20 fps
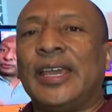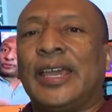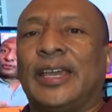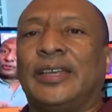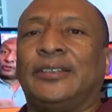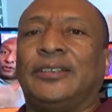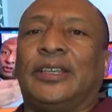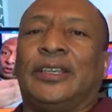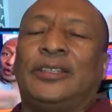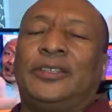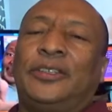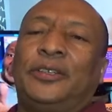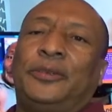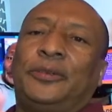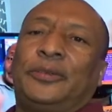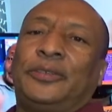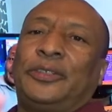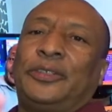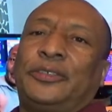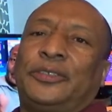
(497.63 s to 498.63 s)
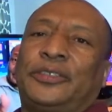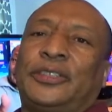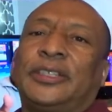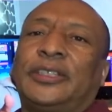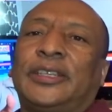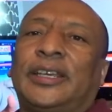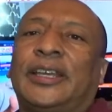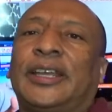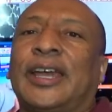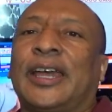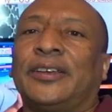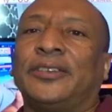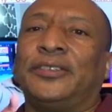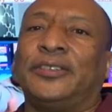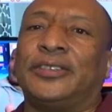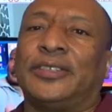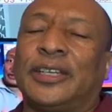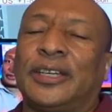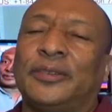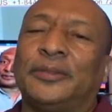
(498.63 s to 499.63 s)
And, and you, you sit there and ask
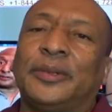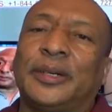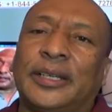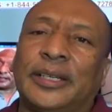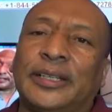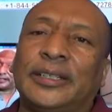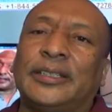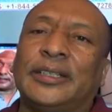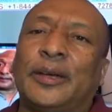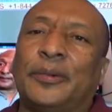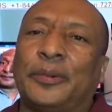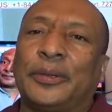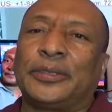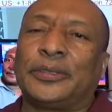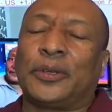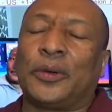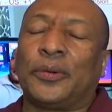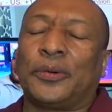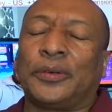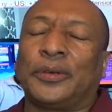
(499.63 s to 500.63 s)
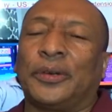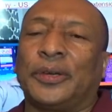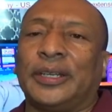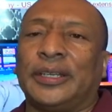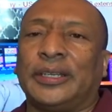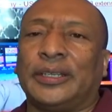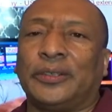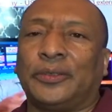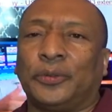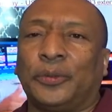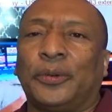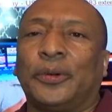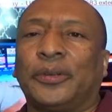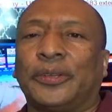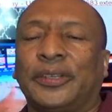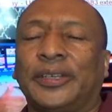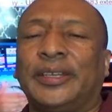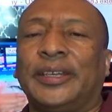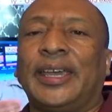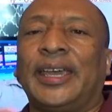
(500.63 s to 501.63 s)
yourself, well, isn't that what's going on in this
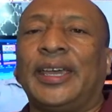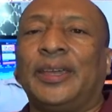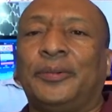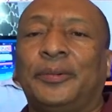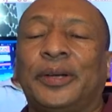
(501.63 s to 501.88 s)
world today?